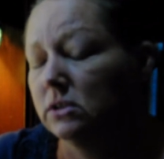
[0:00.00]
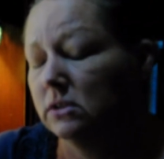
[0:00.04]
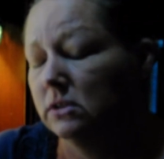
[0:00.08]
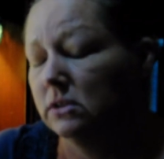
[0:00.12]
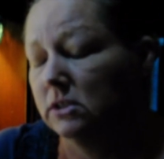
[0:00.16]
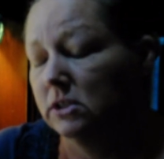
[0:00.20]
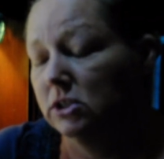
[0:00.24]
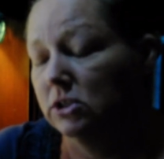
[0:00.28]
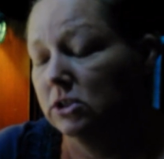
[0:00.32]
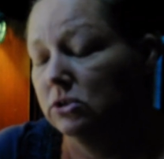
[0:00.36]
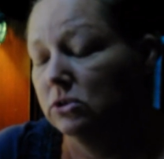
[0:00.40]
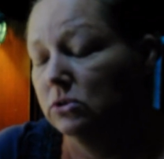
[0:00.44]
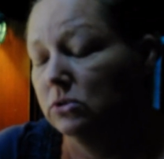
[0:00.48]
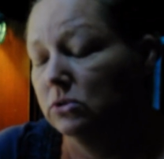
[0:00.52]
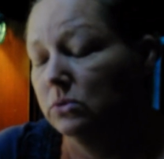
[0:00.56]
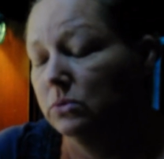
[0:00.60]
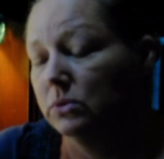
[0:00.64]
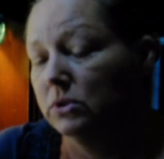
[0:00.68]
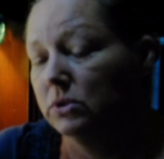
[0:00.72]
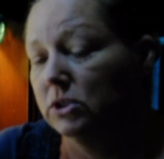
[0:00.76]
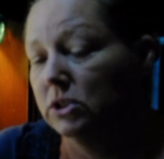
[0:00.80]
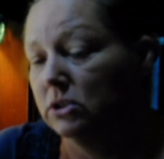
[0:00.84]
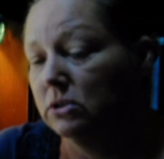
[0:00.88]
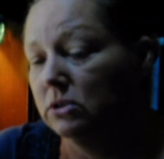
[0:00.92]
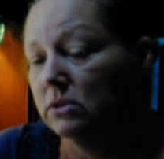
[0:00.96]
do
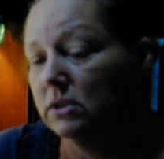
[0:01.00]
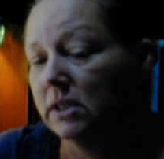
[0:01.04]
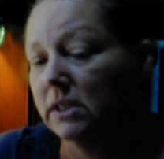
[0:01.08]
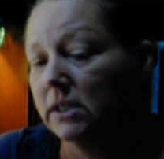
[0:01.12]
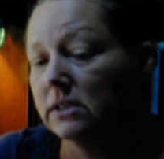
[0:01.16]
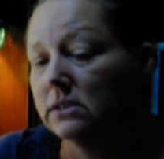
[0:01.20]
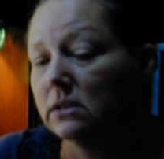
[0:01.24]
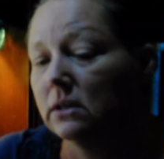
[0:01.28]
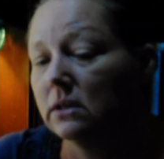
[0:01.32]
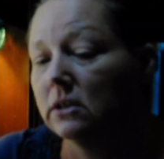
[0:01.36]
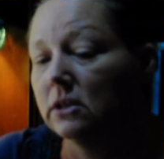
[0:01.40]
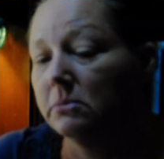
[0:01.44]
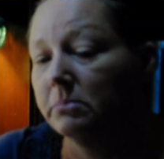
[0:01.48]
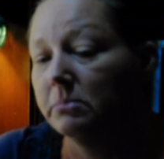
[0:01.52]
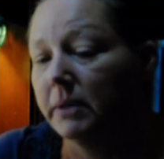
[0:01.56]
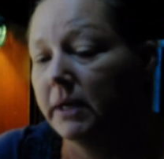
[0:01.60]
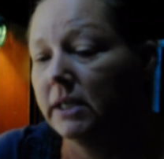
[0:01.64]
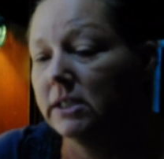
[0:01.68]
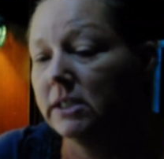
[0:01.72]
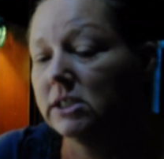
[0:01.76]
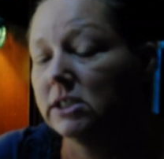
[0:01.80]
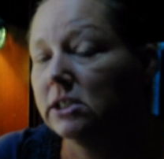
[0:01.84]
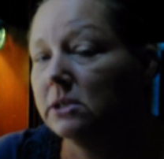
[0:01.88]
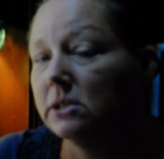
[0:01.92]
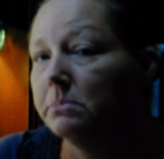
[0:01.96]
this on a
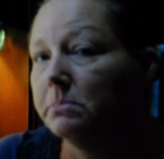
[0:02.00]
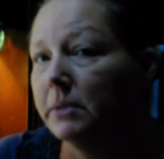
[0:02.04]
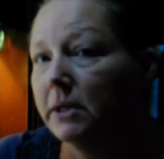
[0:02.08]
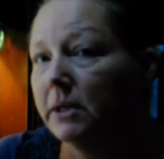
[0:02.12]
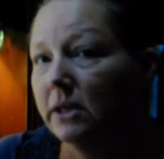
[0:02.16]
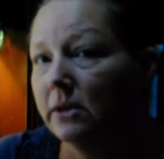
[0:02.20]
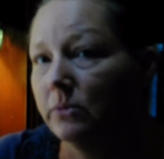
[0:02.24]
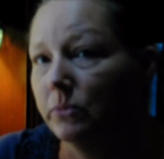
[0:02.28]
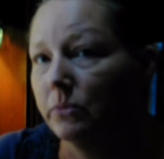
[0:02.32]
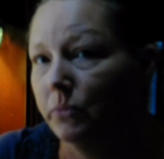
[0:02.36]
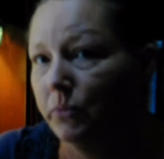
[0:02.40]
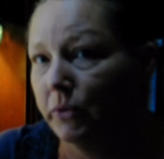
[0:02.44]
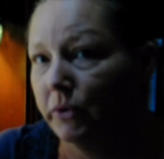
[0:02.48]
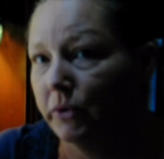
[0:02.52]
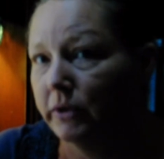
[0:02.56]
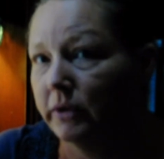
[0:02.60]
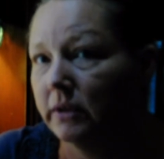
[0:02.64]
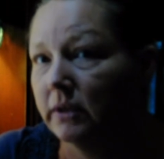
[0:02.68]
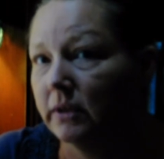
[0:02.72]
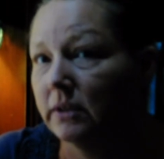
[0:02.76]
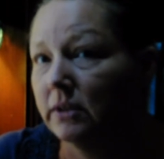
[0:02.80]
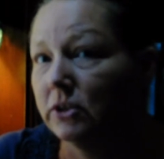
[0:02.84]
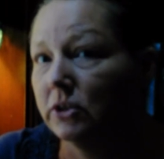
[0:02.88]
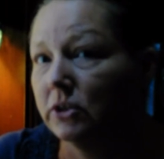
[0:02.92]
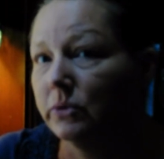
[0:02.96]
budget, but we're
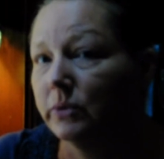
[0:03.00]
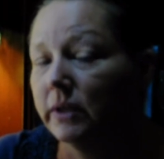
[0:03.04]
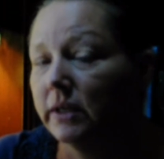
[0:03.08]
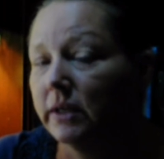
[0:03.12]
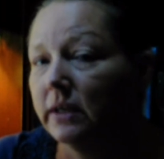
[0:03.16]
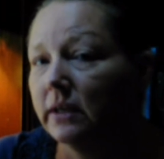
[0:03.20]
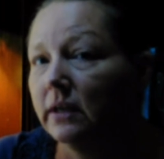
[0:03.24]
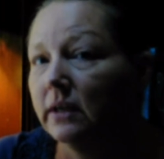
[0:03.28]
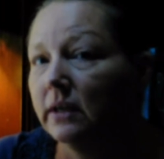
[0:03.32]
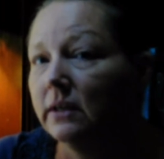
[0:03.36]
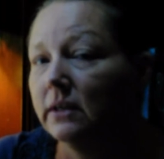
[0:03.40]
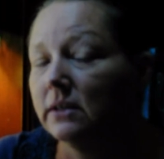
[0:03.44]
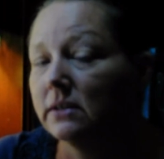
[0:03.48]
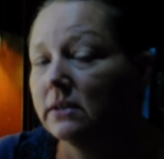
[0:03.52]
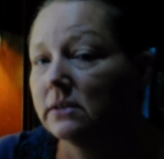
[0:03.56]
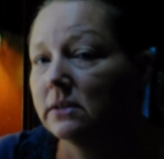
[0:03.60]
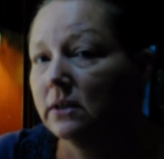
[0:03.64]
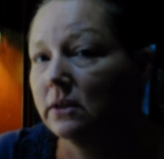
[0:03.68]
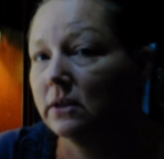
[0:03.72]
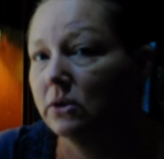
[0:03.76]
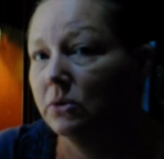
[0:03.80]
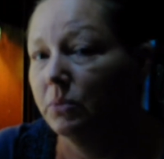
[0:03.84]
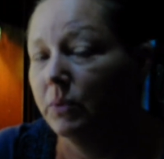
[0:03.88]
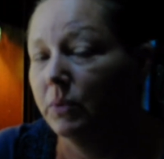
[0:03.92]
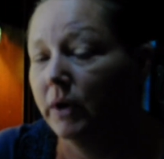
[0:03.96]
going to do it, and it's
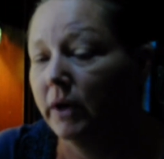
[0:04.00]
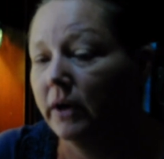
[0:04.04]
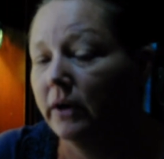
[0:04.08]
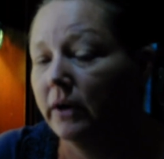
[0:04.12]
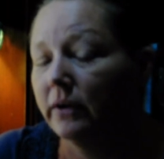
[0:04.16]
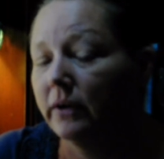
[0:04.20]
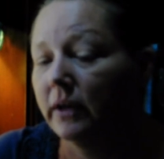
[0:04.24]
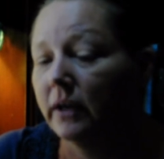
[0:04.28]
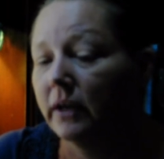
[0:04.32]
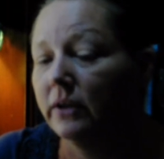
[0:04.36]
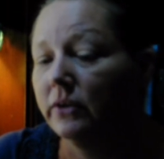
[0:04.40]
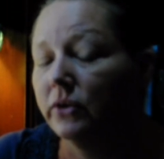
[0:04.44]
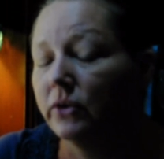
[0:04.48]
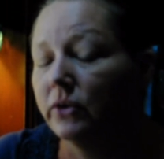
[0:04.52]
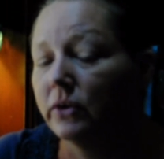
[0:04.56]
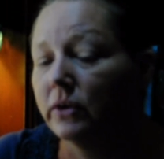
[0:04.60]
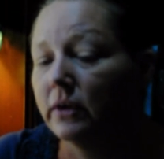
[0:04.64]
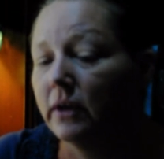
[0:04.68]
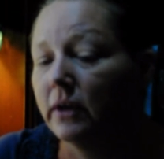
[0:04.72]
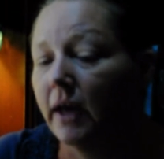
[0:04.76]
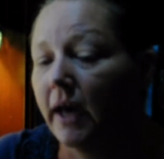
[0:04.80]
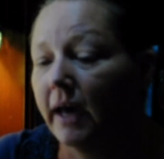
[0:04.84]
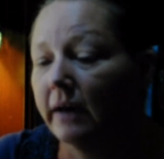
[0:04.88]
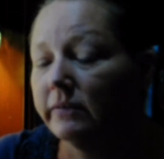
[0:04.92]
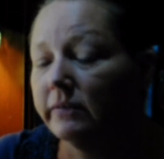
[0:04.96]
going to work, and you're going
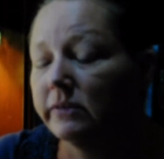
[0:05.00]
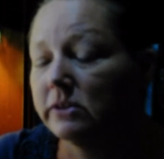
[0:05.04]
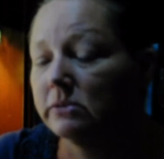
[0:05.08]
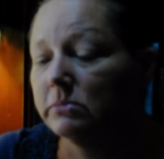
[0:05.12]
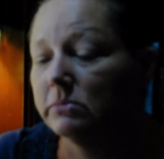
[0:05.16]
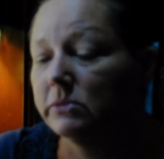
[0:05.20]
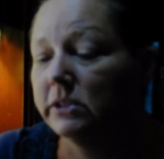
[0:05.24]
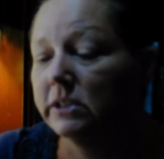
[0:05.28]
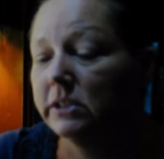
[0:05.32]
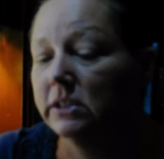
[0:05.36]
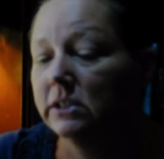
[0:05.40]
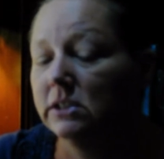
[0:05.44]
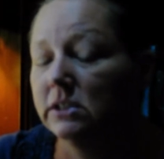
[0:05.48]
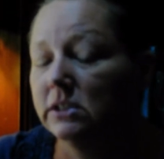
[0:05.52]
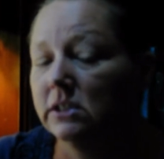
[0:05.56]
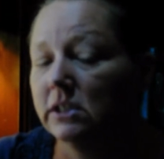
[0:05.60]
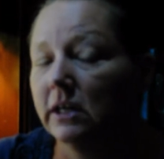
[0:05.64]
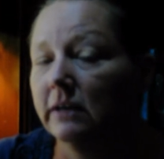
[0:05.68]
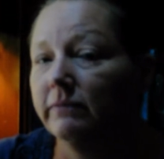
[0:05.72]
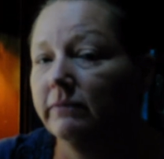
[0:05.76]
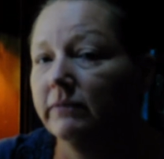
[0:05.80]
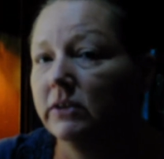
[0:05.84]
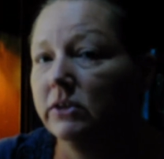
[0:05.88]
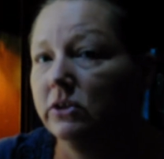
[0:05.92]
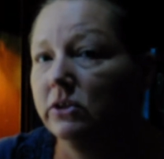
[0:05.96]
to have some good
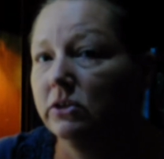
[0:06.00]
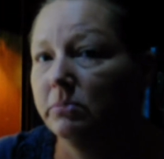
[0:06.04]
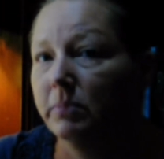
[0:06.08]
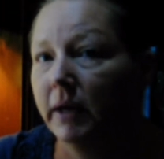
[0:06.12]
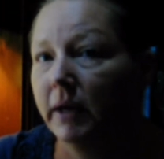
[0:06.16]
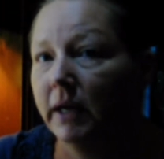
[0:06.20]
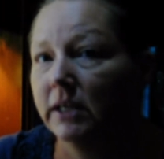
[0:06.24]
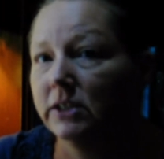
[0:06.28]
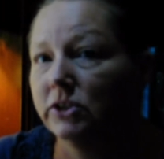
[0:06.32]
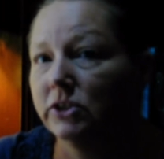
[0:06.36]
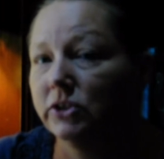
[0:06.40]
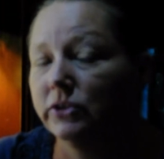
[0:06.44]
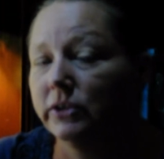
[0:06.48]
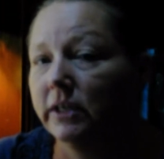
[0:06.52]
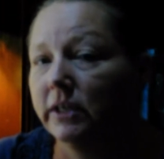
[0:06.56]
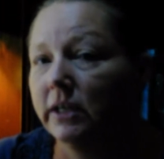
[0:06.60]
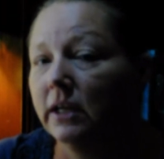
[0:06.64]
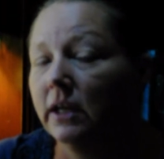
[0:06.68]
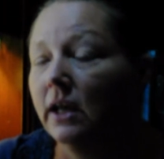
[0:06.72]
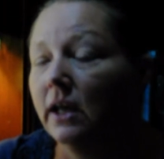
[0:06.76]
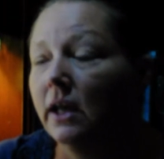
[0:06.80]
stuff in your pantry,